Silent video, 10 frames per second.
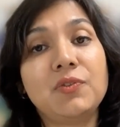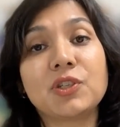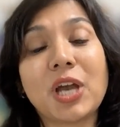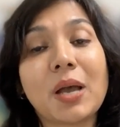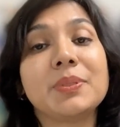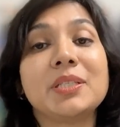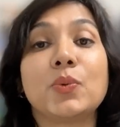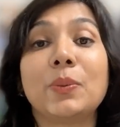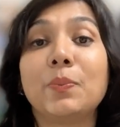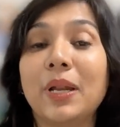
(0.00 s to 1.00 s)
which
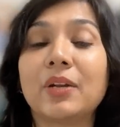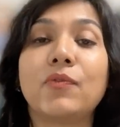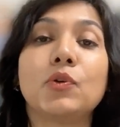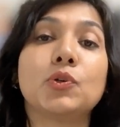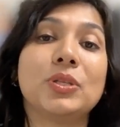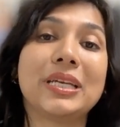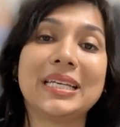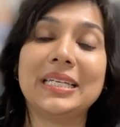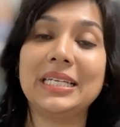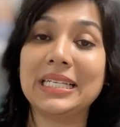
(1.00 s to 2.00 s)
happens when blood flow to the
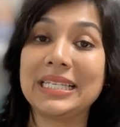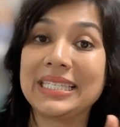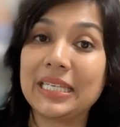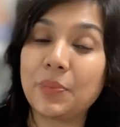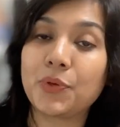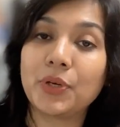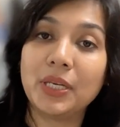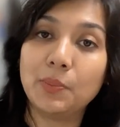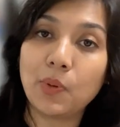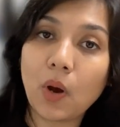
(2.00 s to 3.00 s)
kidney is
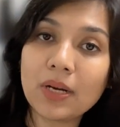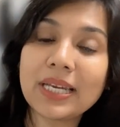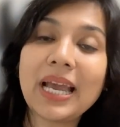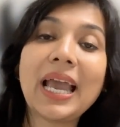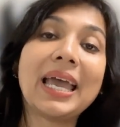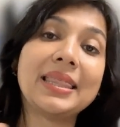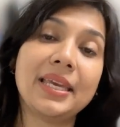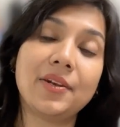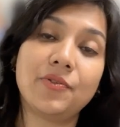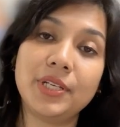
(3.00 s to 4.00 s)
temporarily blocked
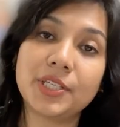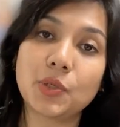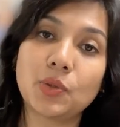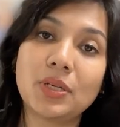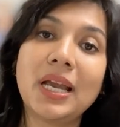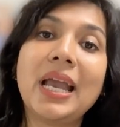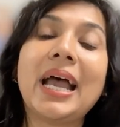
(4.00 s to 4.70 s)
and then restored,